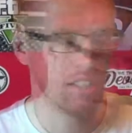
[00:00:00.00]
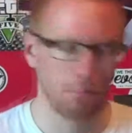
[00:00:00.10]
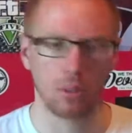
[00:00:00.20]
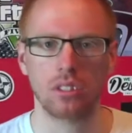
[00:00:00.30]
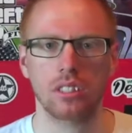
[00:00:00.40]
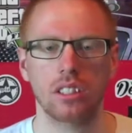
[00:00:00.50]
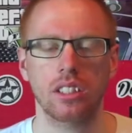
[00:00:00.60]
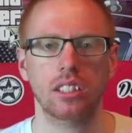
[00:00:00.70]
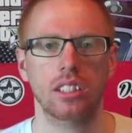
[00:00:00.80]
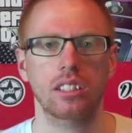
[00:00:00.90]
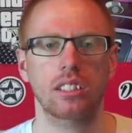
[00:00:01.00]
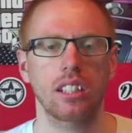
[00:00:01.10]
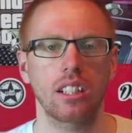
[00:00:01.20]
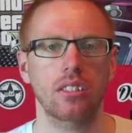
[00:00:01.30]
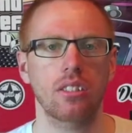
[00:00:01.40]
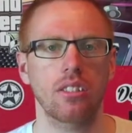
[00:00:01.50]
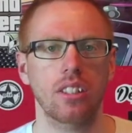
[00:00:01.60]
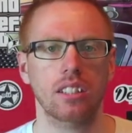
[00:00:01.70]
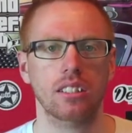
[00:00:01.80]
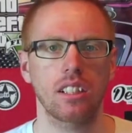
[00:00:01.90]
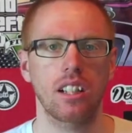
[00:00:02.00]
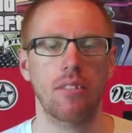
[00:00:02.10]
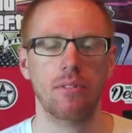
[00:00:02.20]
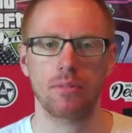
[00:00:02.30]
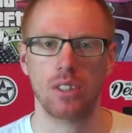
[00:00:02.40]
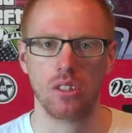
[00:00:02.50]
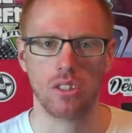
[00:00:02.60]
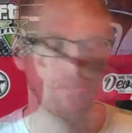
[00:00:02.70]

But this is the 2011 version.